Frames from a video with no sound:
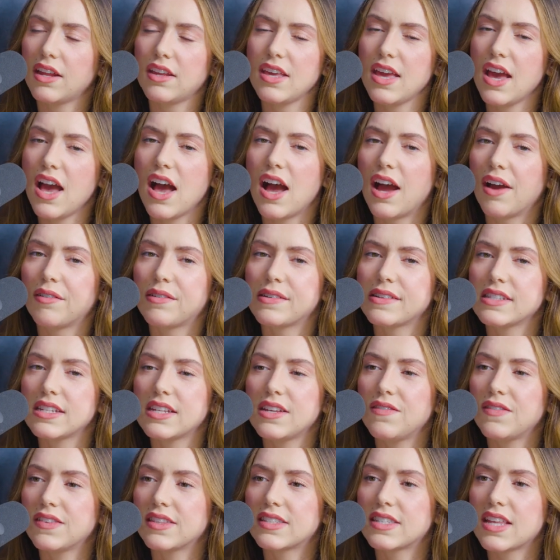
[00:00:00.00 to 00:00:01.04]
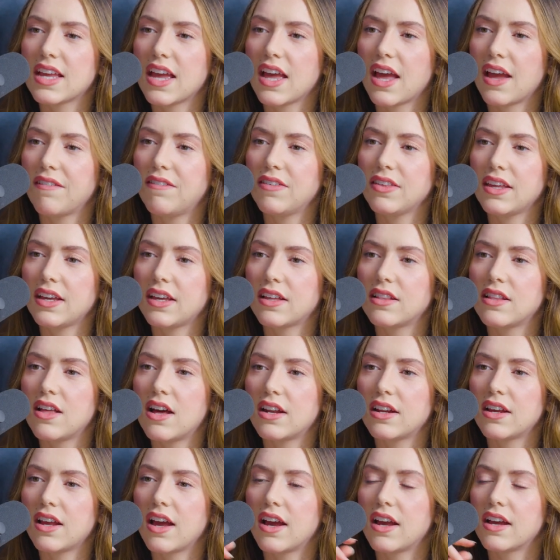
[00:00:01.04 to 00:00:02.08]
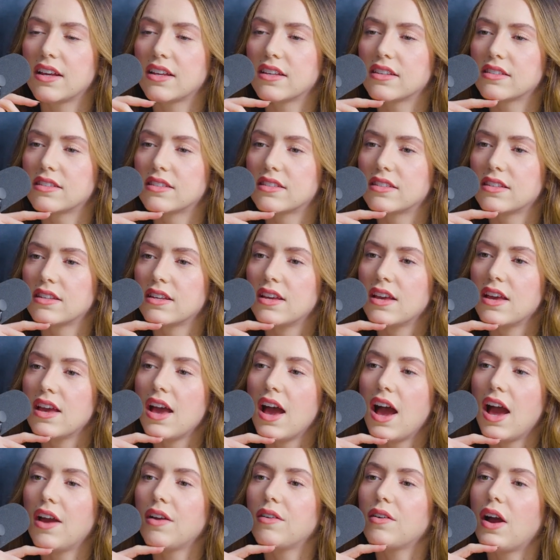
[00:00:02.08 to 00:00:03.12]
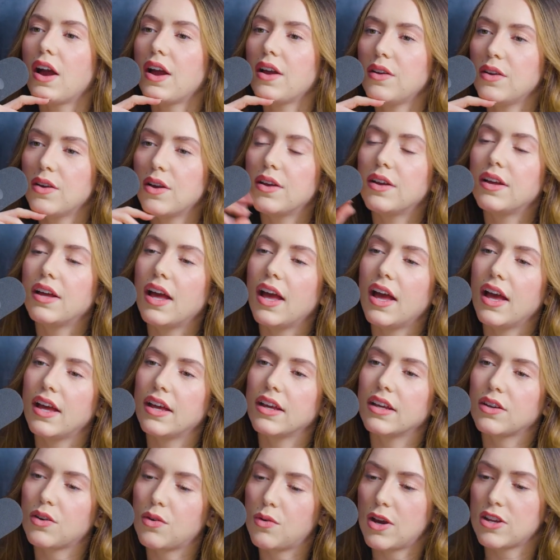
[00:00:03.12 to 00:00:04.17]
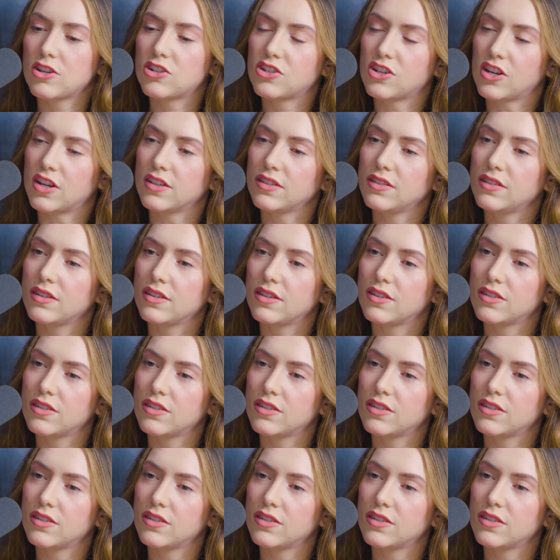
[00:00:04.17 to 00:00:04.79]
I wouldn't even say... I feel like a lot of guys... Question.